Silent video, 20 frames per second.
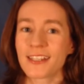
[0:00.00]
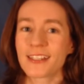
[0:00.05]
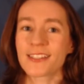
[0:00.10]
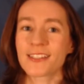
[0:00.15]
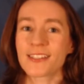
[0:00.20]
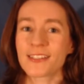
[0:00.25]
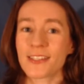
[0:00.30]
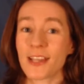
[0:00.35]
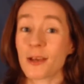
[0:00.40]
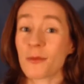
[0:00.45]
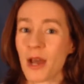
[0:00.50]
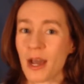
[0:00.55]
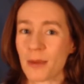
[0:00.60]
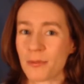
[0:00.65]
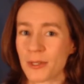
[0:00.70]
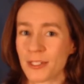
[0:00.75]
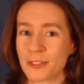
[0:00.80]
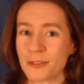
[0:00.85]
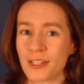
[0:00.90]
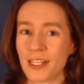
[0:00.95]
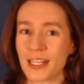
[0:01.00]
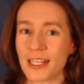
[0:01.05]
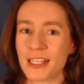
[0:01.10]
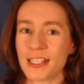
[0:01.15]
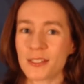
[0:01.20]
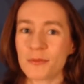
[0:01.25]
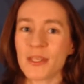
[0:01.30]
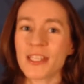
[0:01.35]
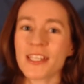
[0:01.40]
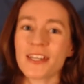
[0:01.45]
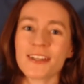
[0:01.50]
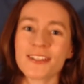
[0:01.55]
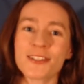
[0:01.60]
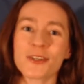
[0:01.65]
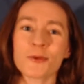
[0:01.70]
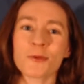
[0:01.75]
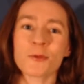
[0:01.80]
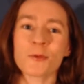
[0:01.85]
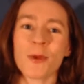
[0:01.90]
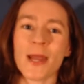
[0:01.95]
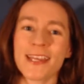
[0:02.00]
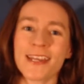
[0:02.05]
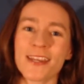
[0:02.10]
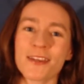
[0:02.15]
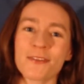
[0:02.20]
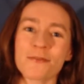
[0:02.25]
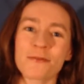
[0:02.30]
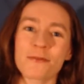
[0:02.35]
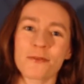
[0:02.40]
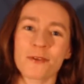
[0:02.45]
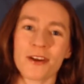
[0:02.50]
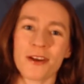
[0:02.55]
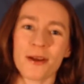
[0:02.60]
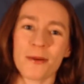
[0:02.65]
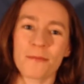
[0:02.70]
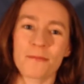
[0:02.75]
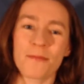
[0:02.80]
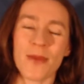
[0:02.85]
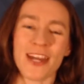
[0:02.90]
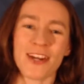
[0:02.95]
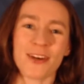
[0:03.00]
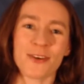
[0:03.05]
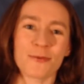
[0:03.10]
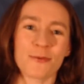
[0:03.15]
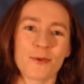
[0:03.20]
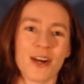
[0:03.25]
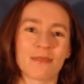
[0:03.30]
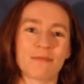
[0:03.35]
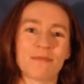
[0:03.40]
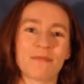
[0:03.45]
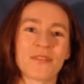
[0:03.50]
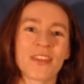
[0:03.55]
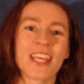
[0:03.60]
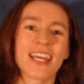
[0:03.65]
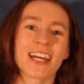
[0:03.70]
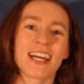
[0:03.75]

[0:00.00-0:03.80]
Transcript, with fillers: some opportunities because you're waiting for a better one.